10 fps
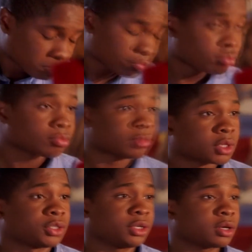because of the
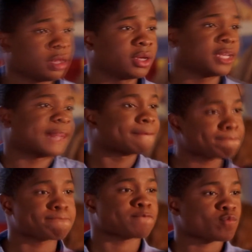weight it places on his
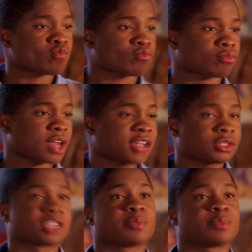trust in Clark and on their